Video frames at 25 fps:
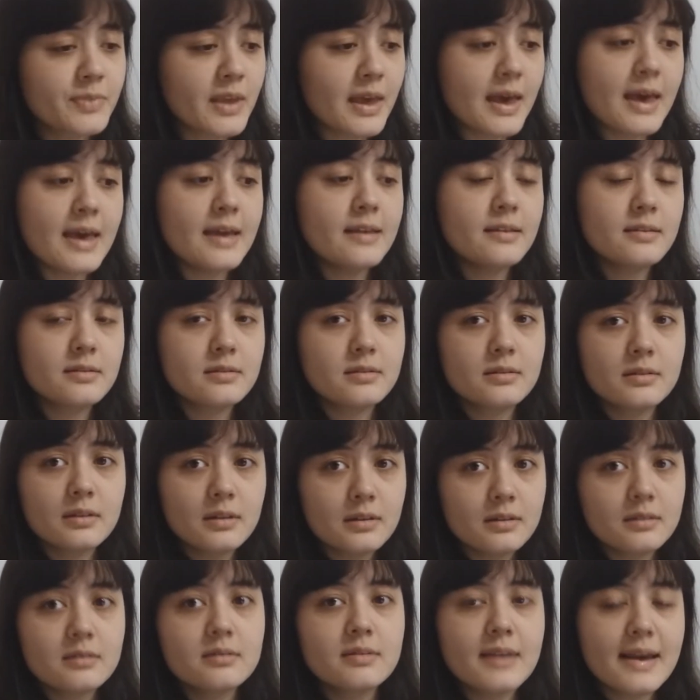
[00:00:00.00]
And
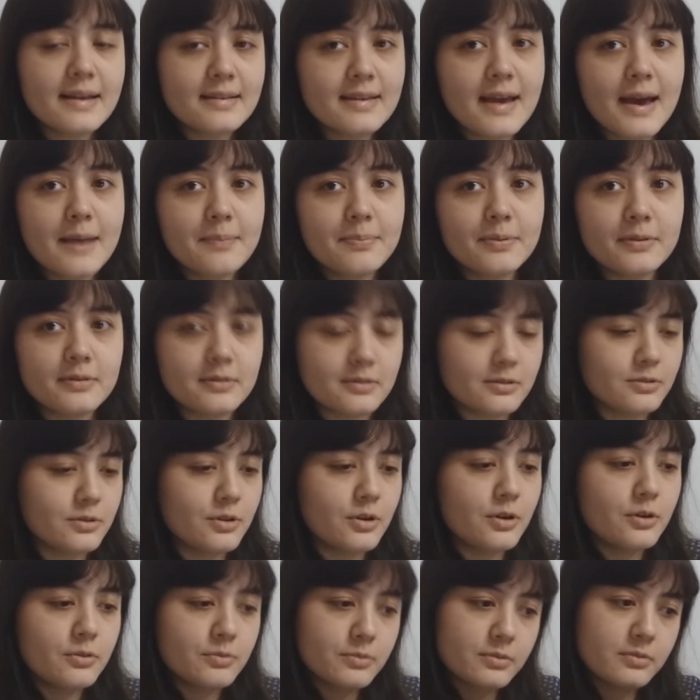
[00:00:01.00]
that happened, you
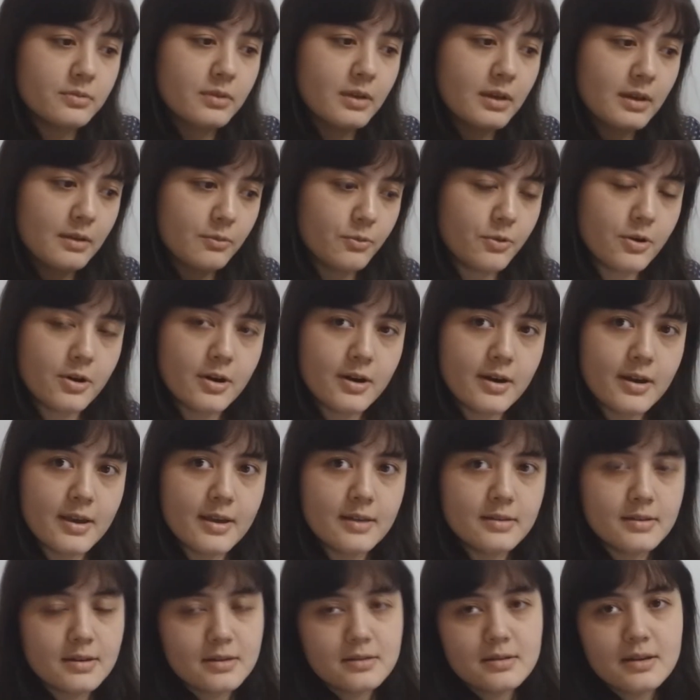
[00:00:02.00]
know. War
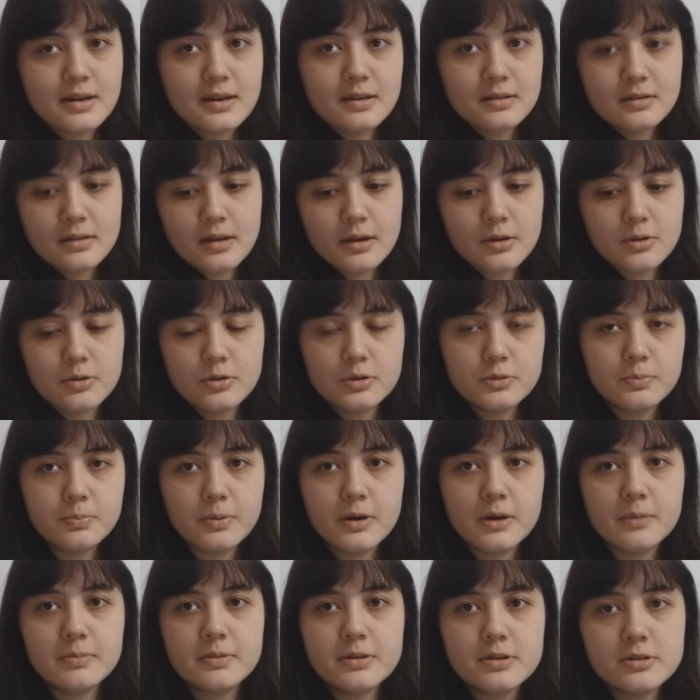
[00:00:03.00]
ended and they could
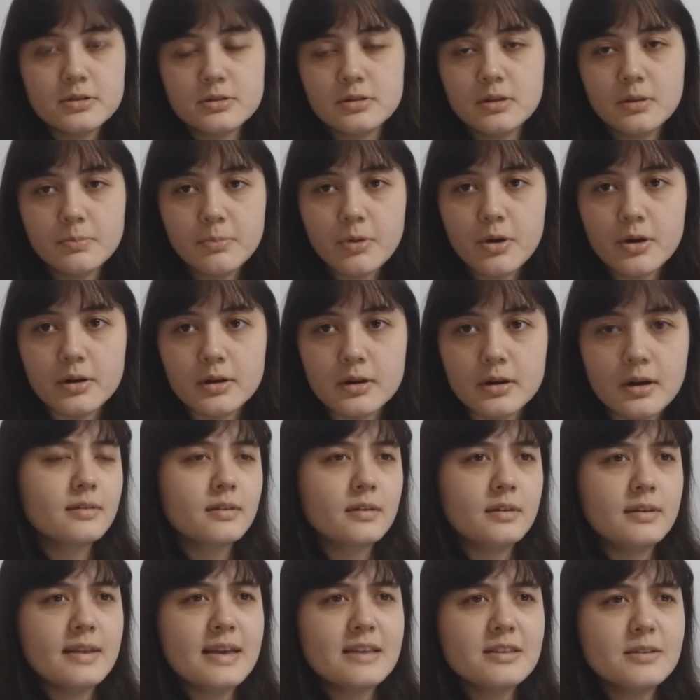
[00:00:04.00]
publish the book.
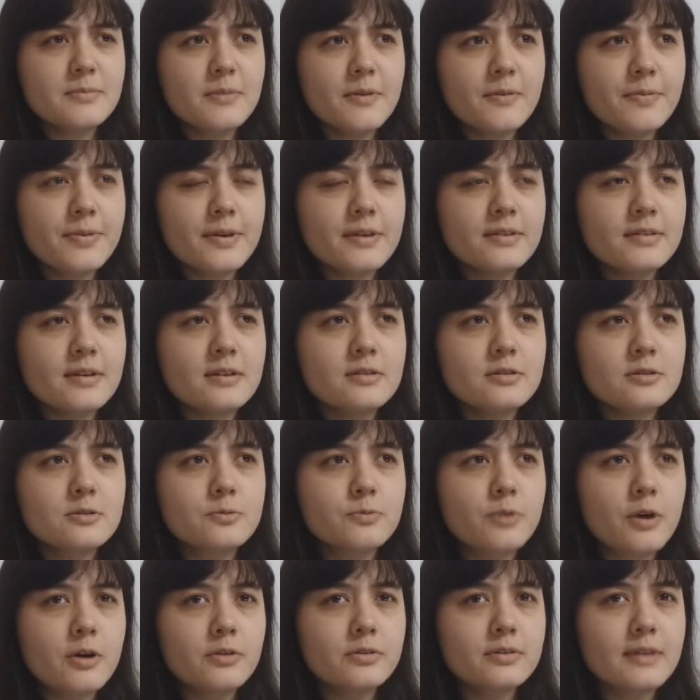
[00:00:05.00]
And Asimov thinks that it's
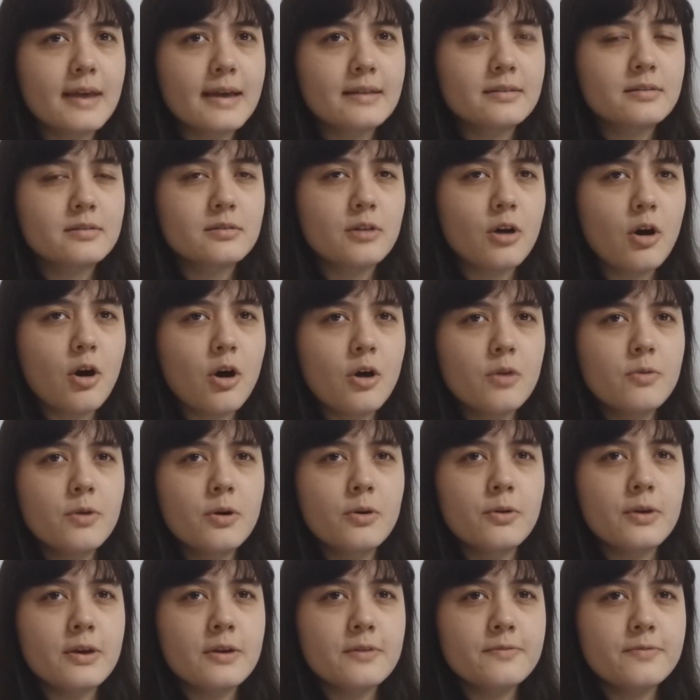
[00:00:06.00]
wrong that
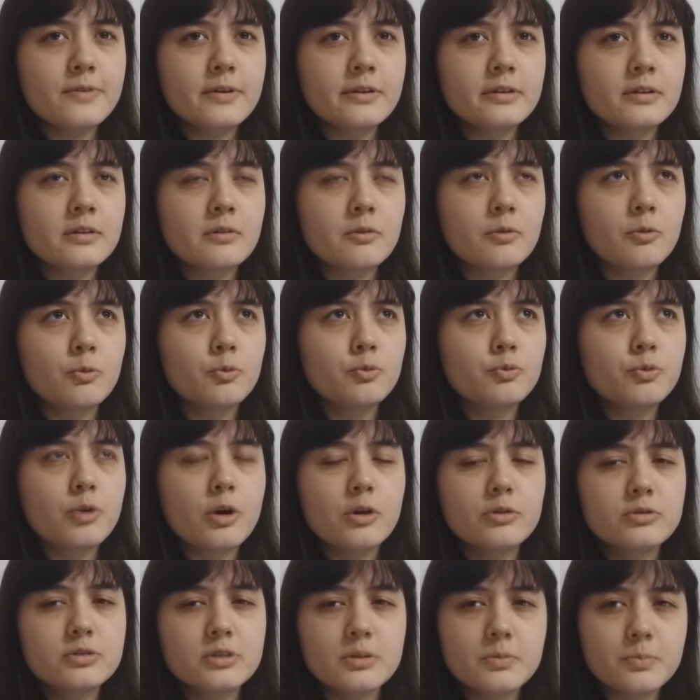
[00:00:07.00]
Orwell even
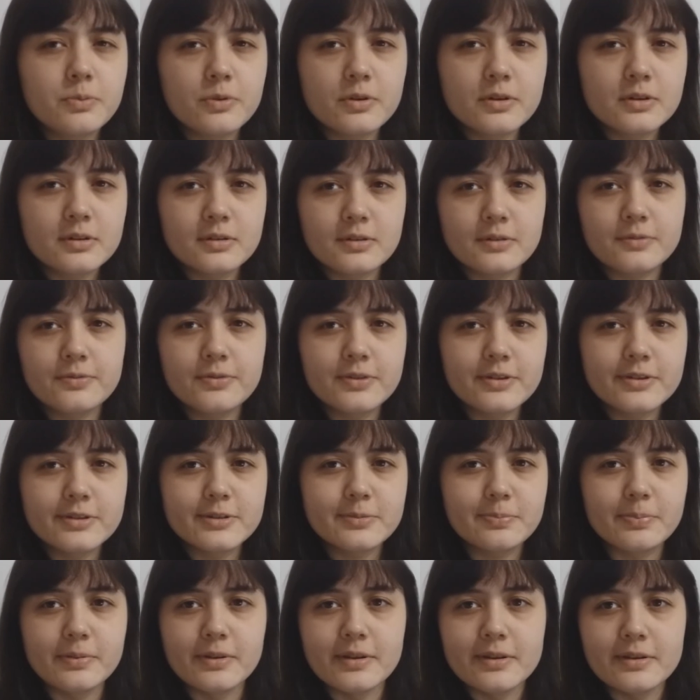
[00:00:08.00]
wrote the book in the
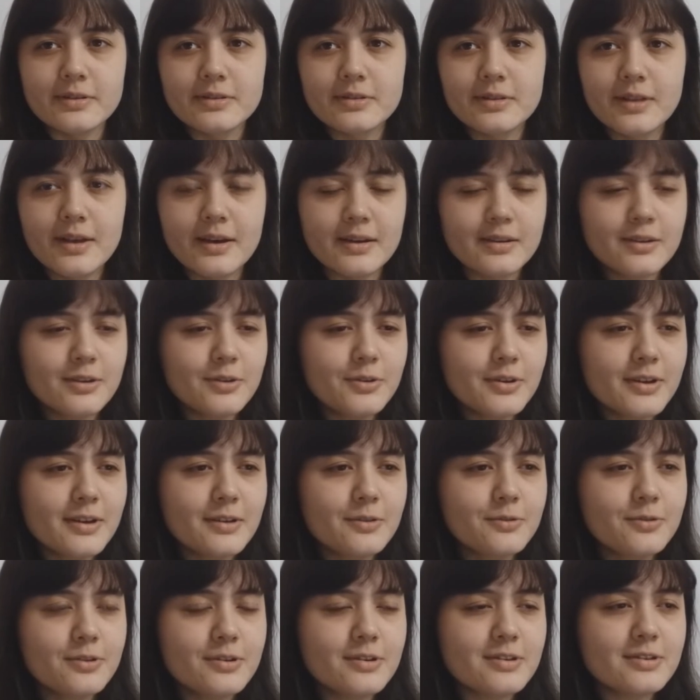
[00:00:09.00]
first place. Like, you
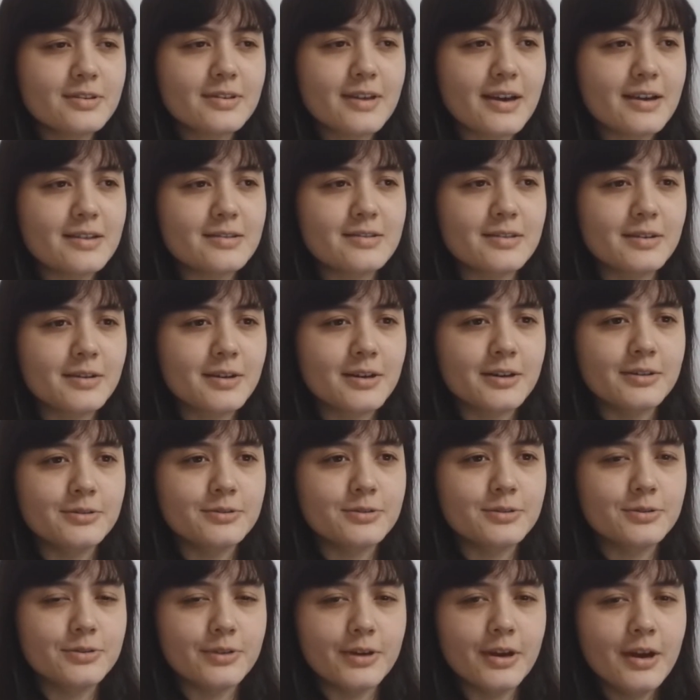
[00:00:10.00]
can criticize the
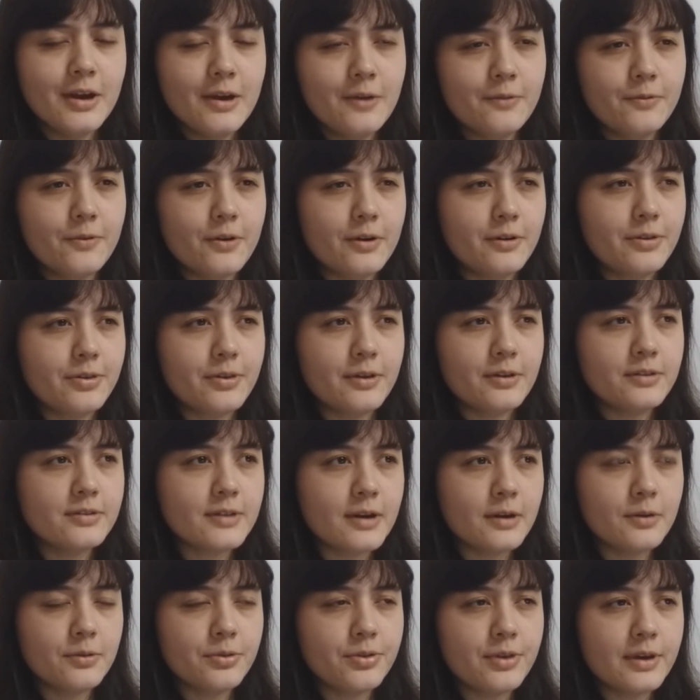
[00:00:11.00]
country for things
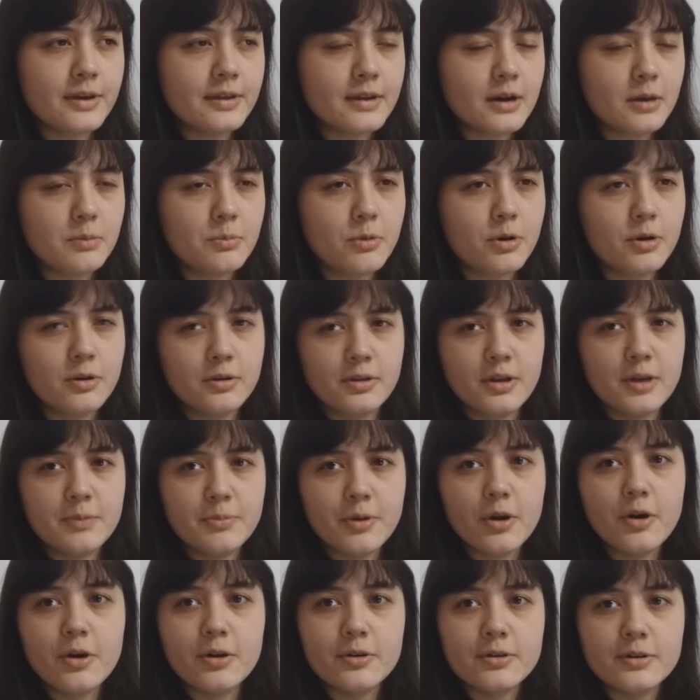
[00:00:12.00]
that you think are morally
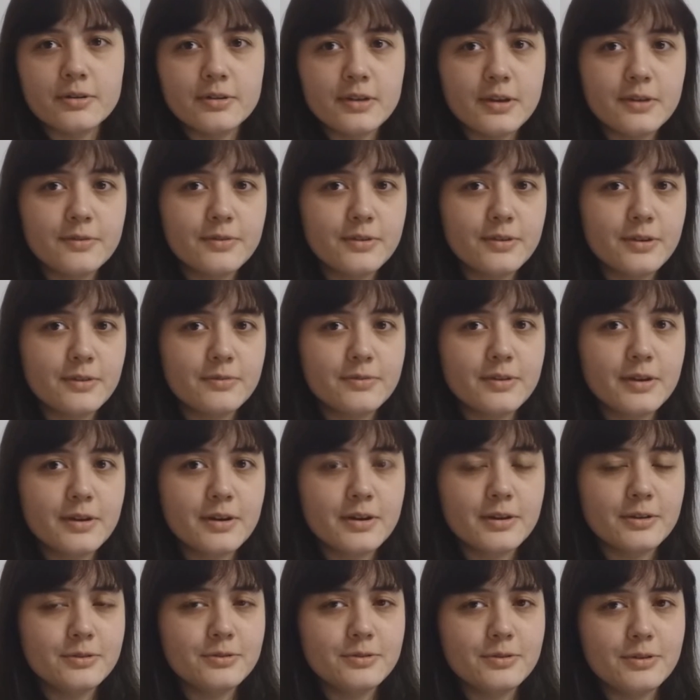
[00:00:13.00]
abhorrent, even if the
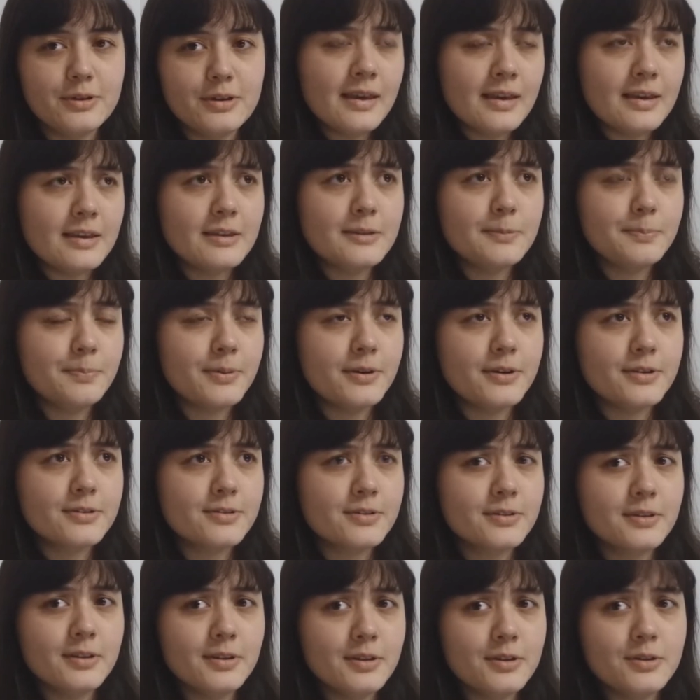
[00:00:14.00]
country is
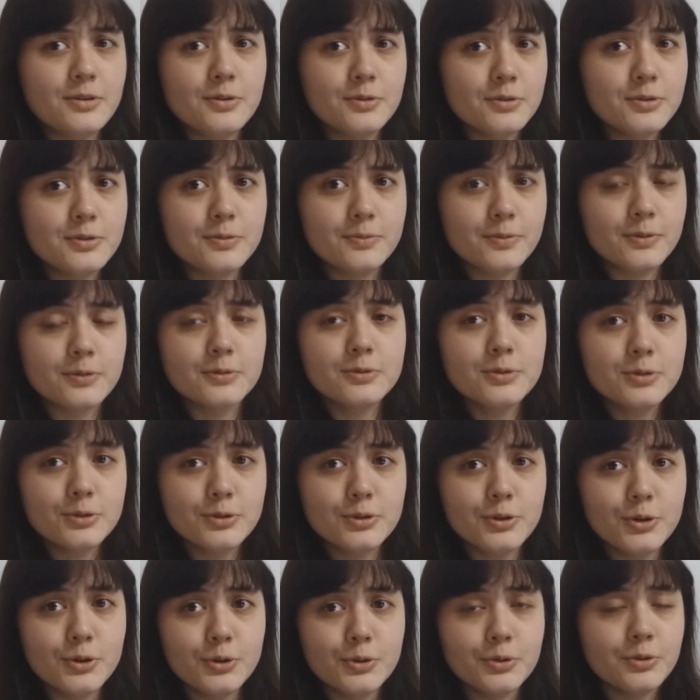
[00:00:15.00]
personally useful to
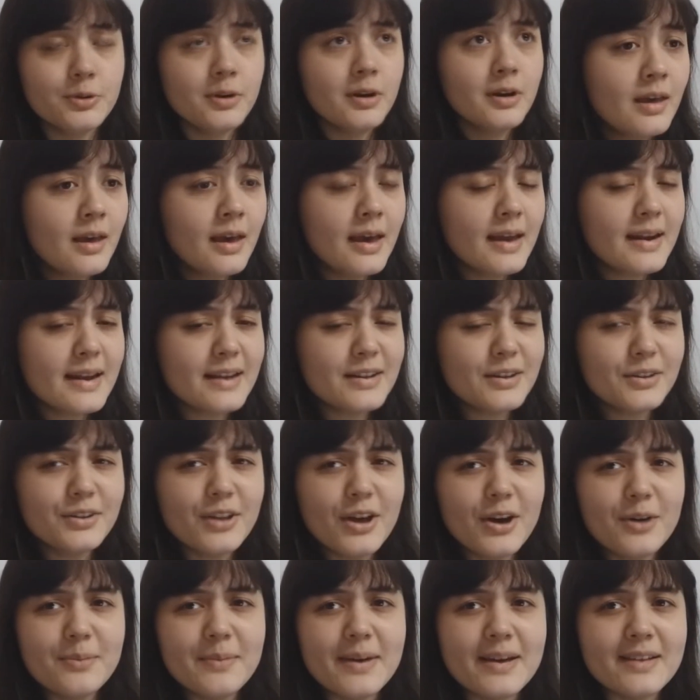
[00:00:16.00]
you. And I
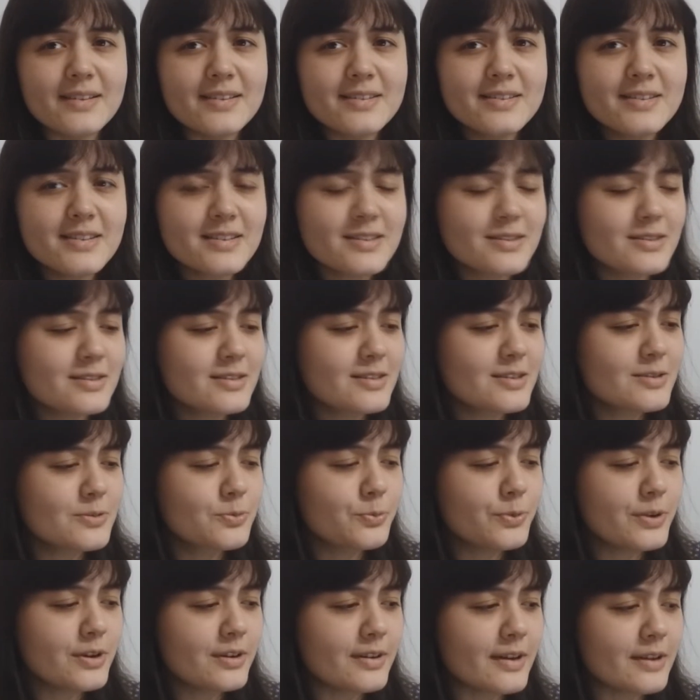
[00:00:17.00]
don't know, man, it's just
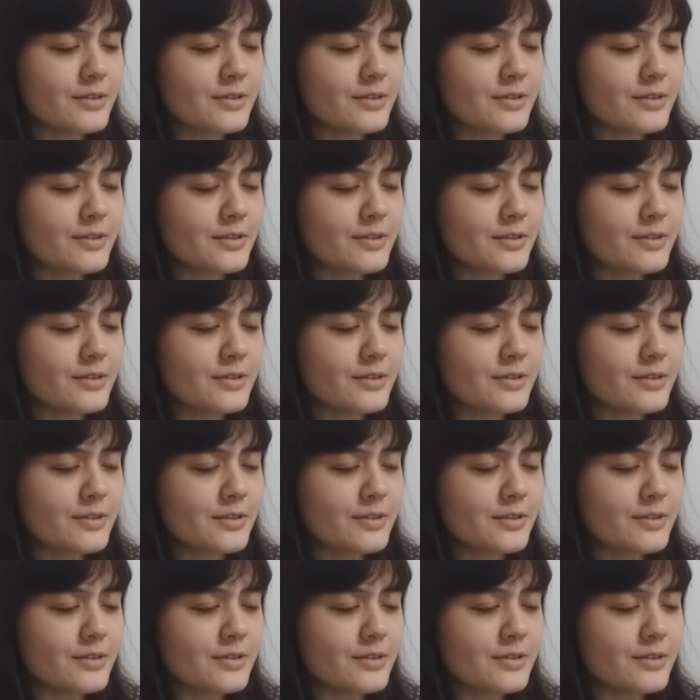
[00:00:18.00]
weird.